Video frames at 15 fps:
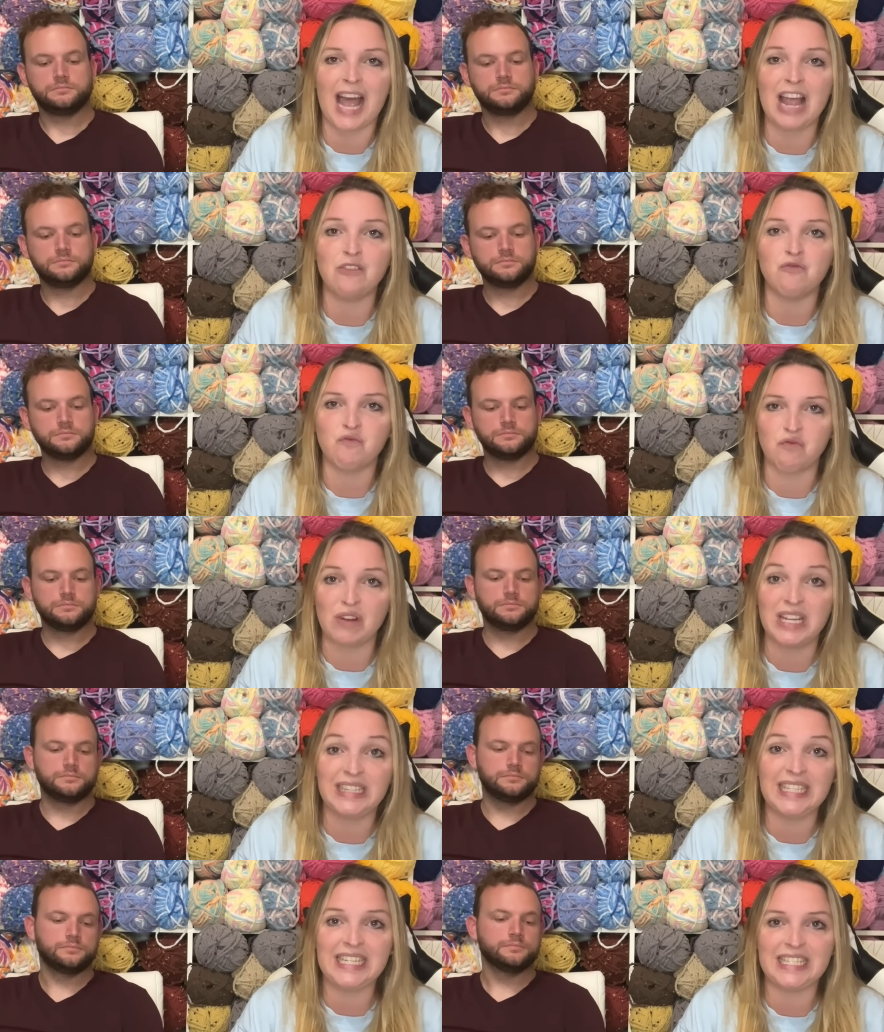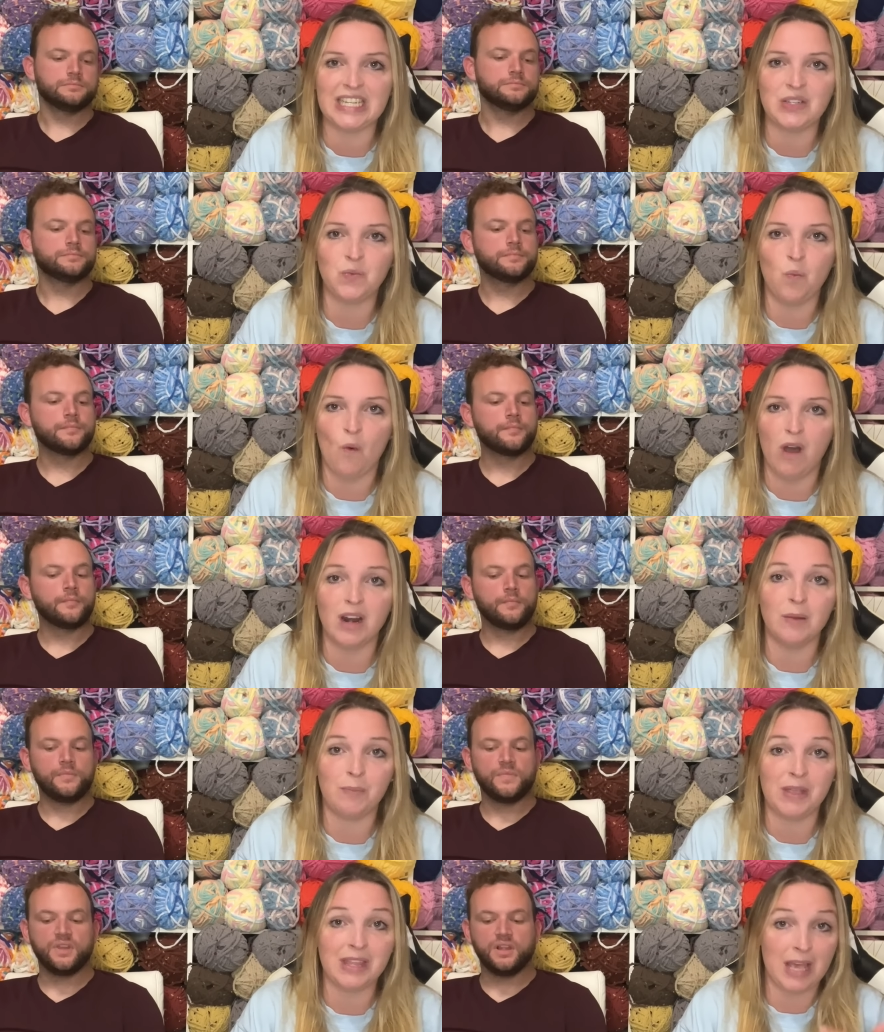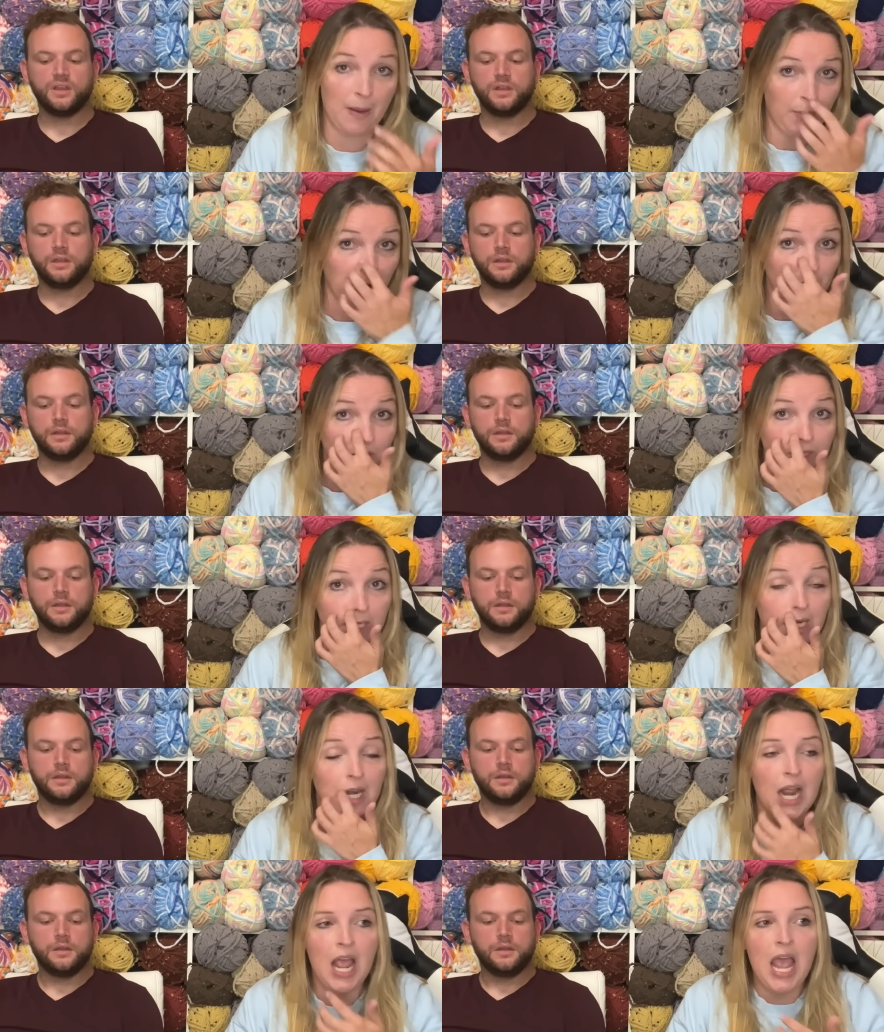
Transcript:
Speaker 1: I really didn't want to be that person.